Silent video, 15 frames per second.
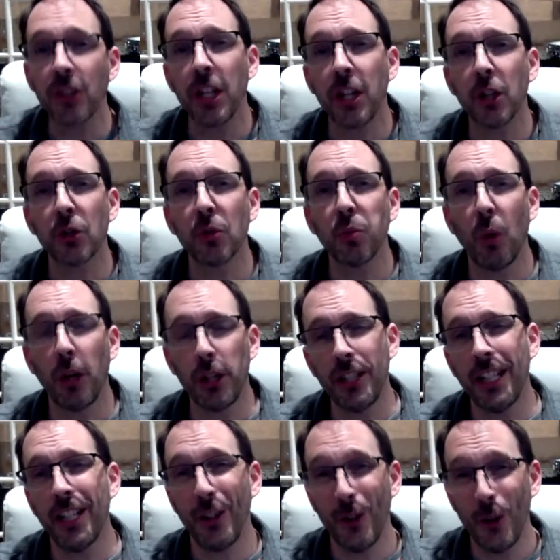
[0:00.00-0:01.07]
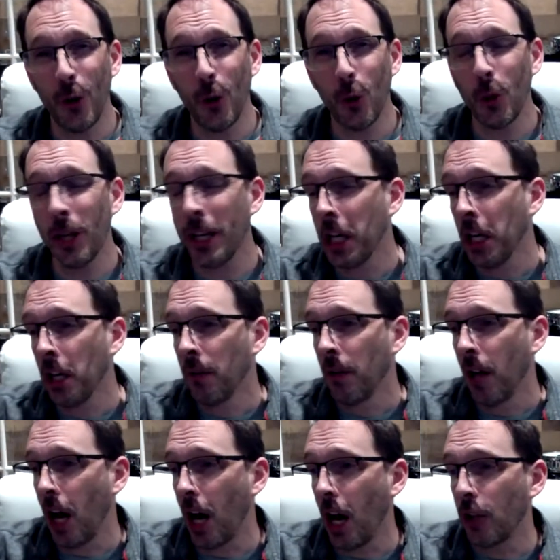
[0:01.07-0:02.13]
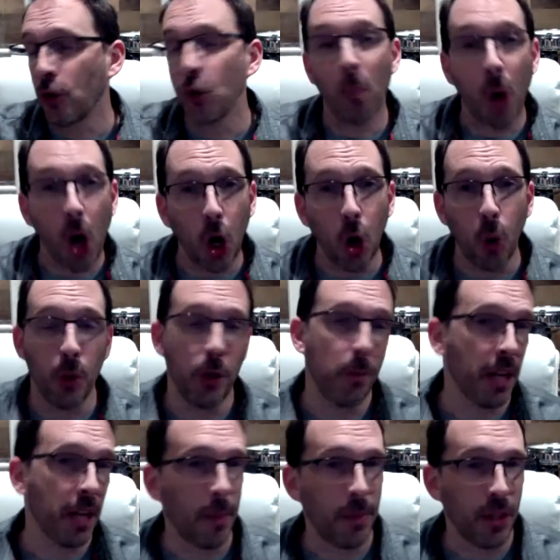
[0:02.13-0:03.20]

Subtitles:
Here's what you need to do tomorrow when you pick up